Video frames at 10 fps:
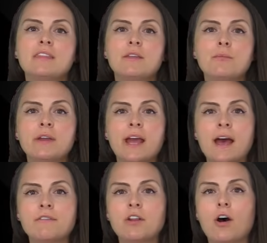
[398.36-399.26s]
Then we
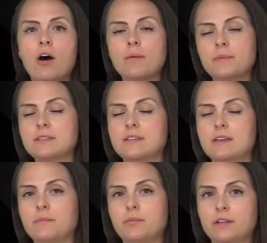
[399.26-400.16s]
have an
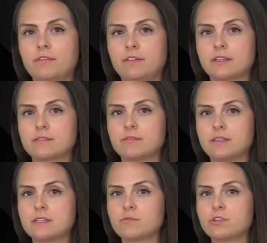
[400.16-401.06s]
opposite prefix
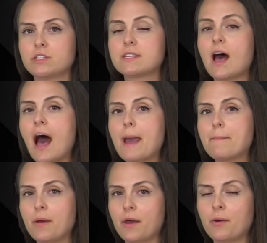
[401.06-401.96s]
with this, which is
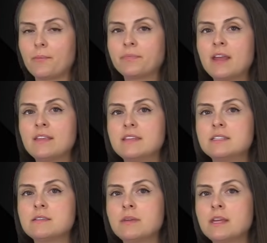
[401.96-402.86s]
hypo.
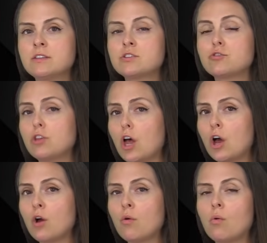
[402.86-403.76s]
This means
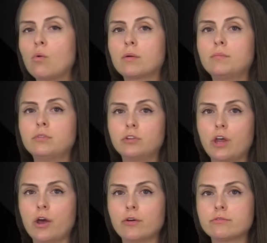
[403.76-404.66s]
low or
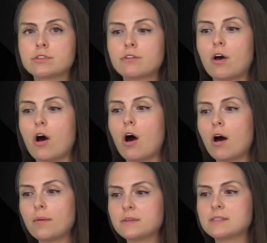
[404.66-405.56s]
below. So the
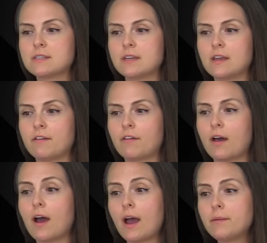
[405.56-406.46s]
opposite of
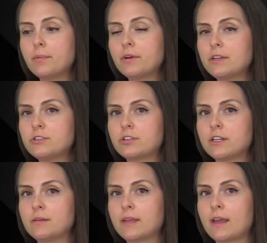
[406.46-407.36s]
a
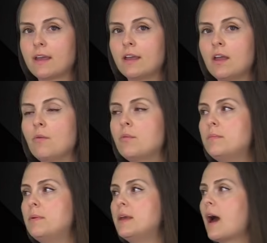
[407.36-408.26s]
hypernatremia
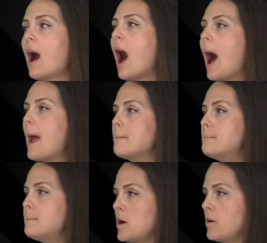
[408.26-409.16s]
would be a
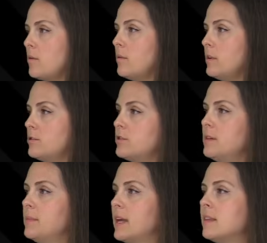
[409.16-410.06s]

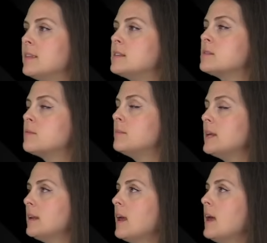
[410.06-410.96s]
hyponatremia. And this would
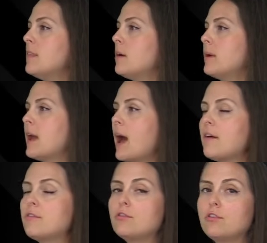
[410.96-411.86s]
mean that we
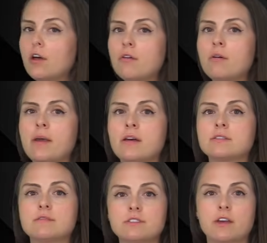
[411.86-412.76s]
have low
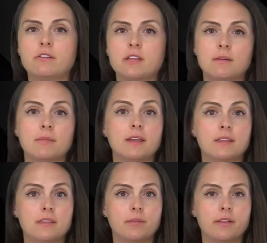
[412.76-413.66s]
amounts of sodium in the